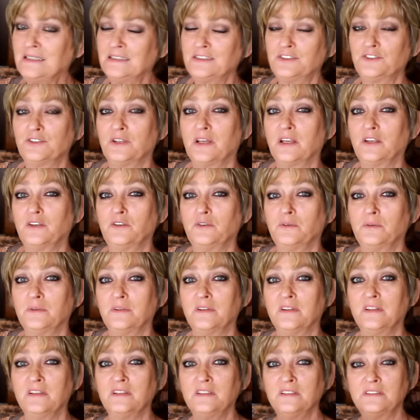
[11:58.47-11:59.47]
should I do
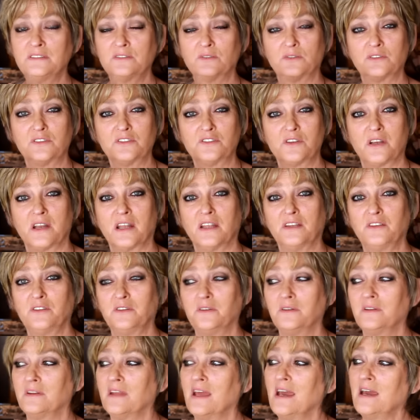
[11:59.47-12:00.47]
this or should I
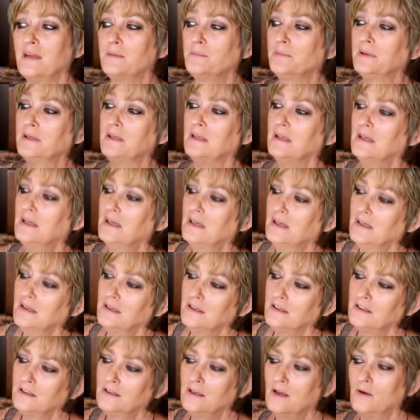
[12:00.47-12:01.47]
do that? But,
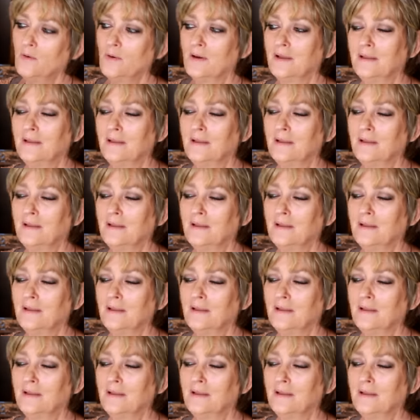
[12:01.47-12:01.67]
you know,